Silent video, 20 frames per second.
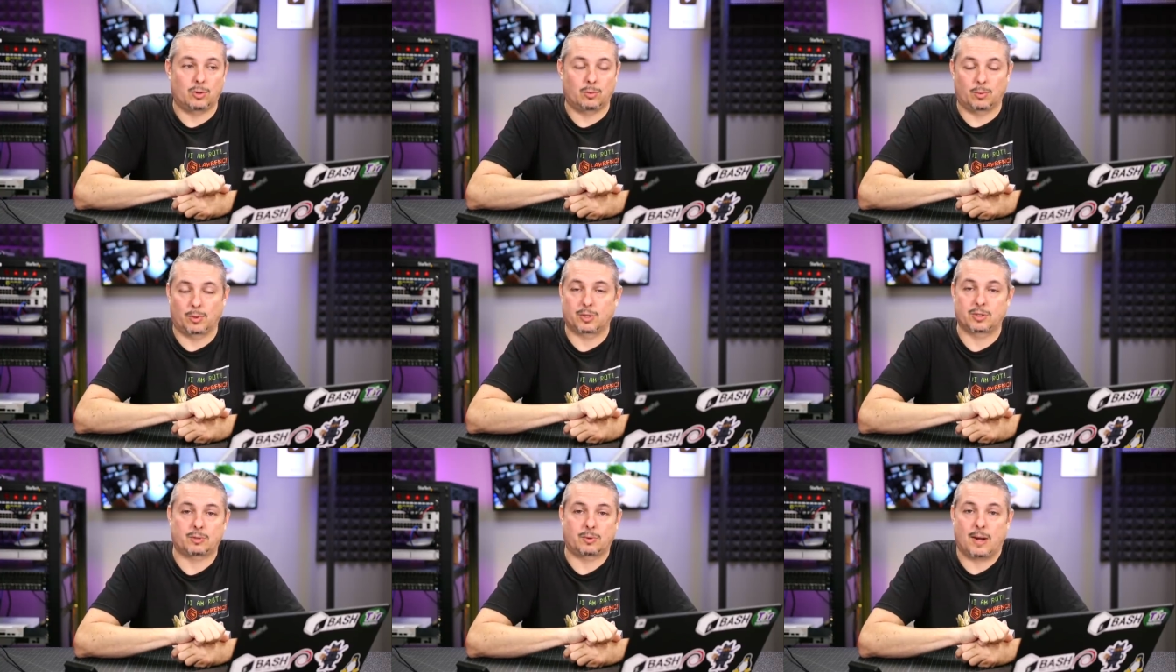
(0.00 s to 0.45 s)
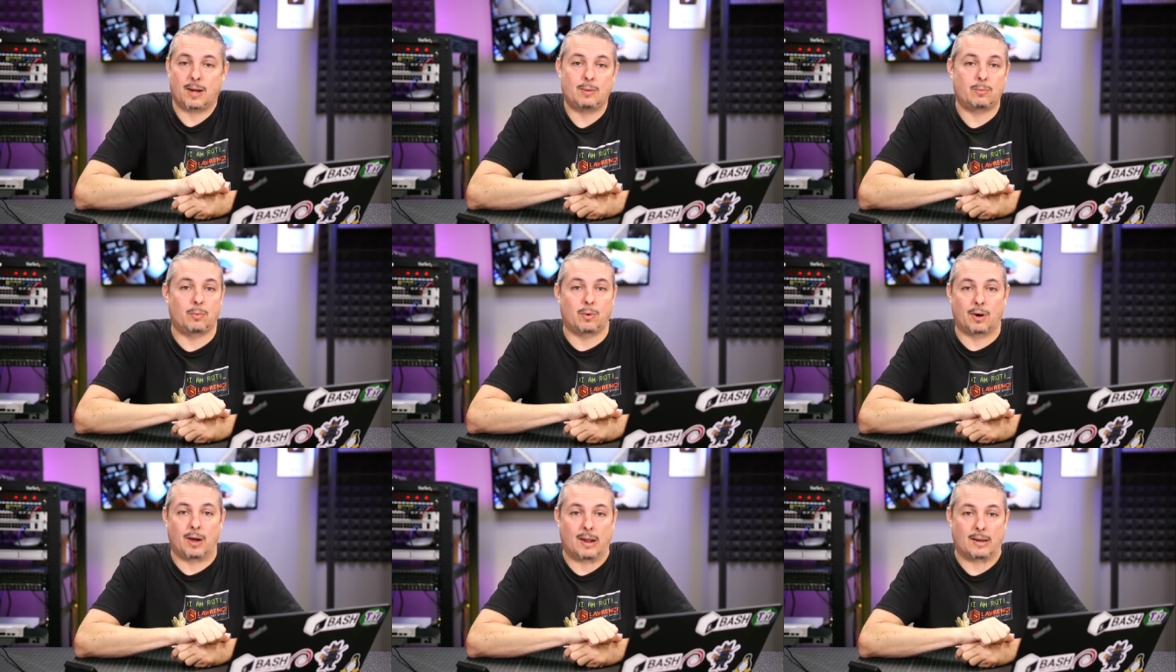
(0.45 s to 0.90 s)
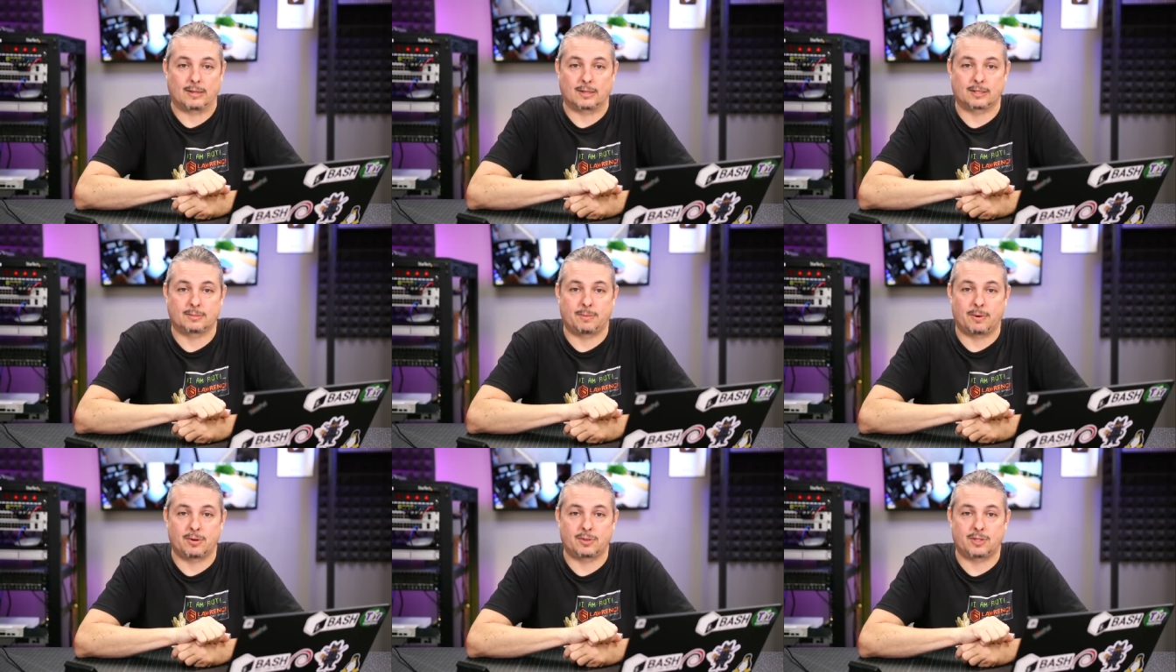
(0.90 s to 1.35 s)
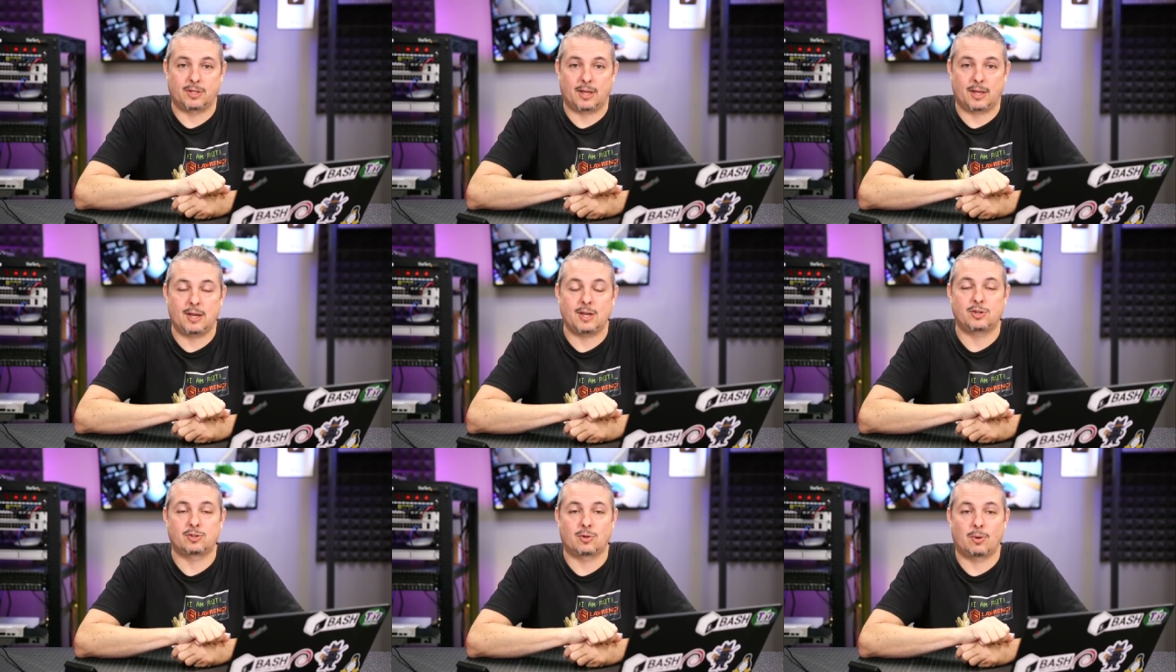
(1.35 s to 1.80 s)
It works great. We're not experiencing
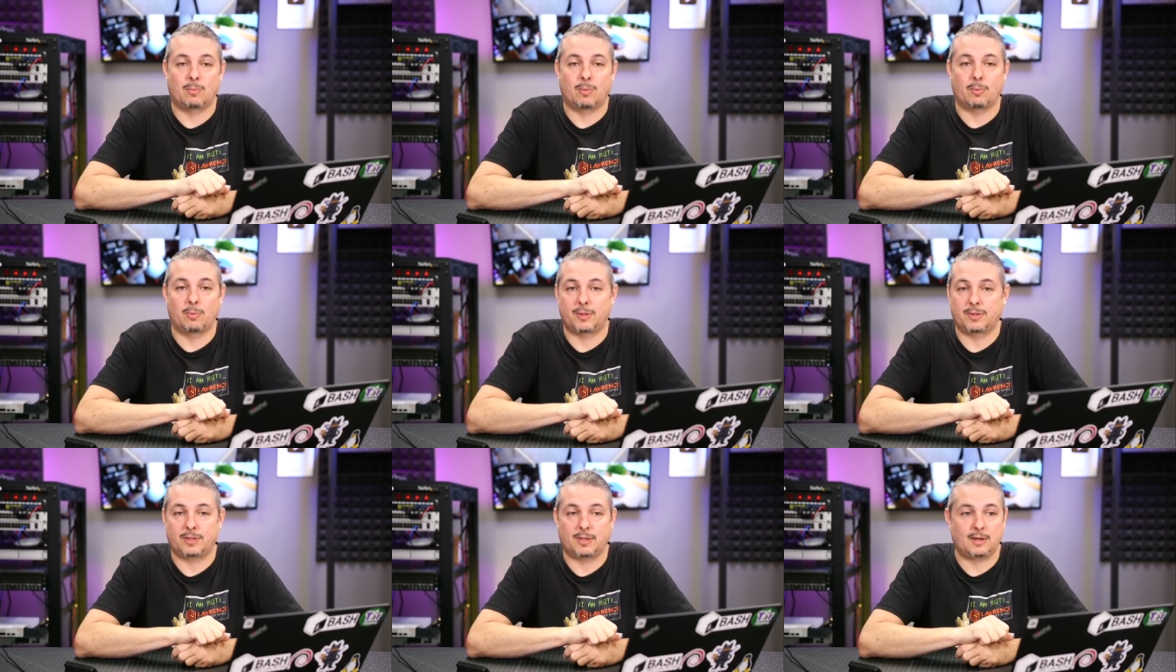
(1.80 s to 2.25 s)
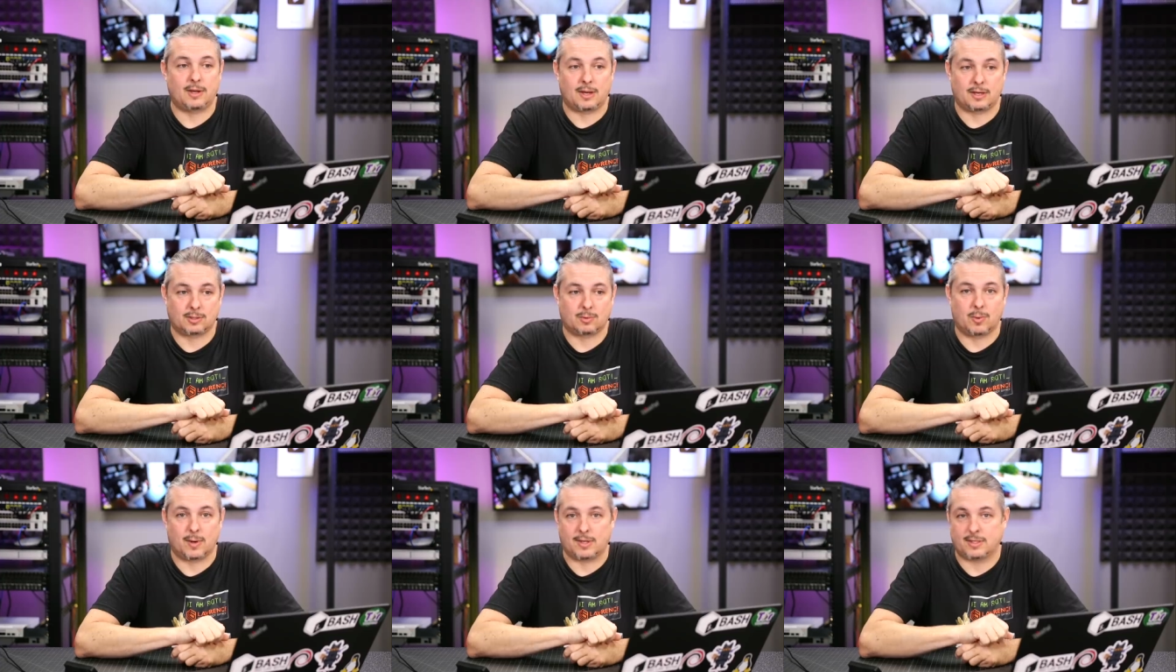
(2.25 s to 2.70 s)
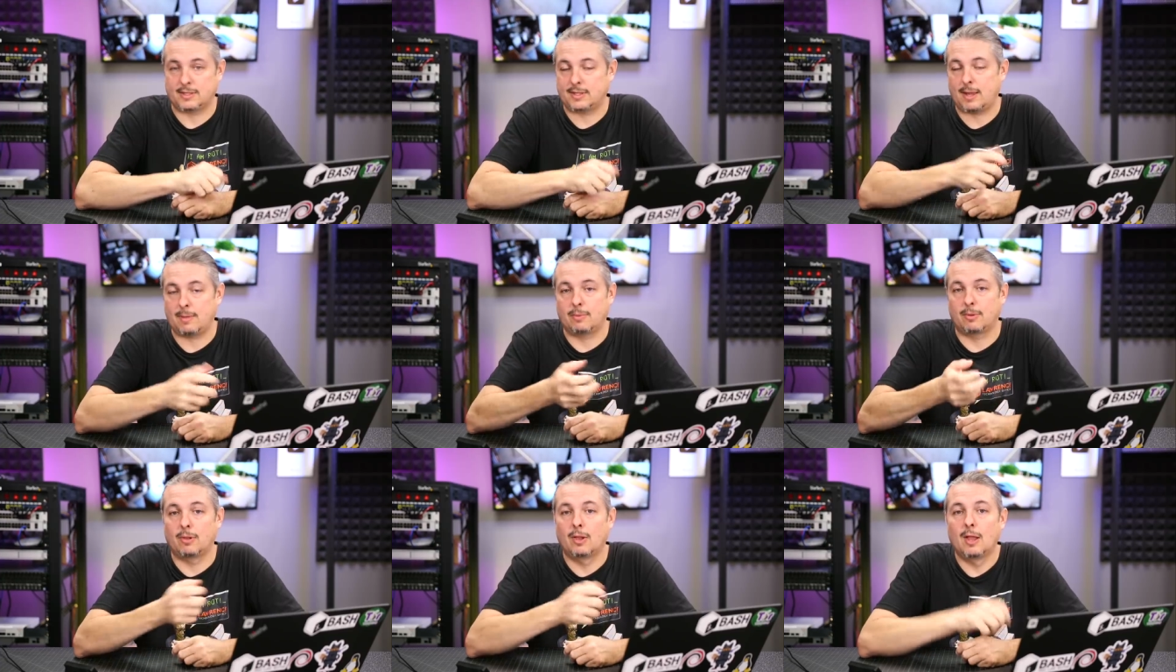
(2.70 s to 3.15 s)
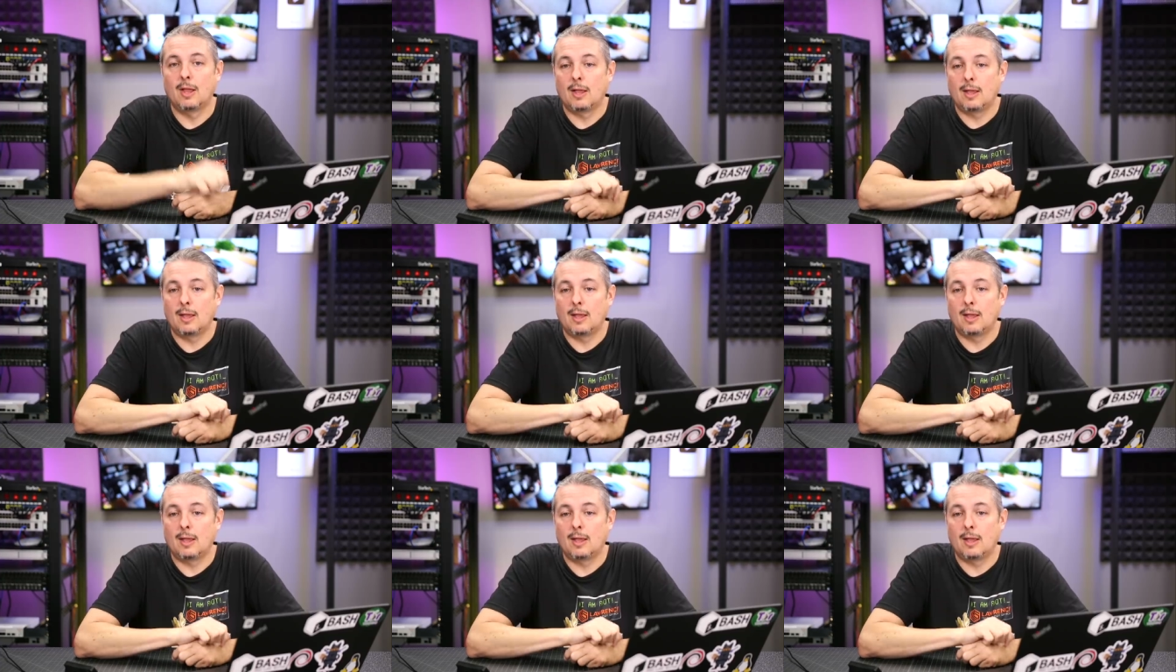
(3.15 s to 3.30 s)
any trouble with it. It's quite stable.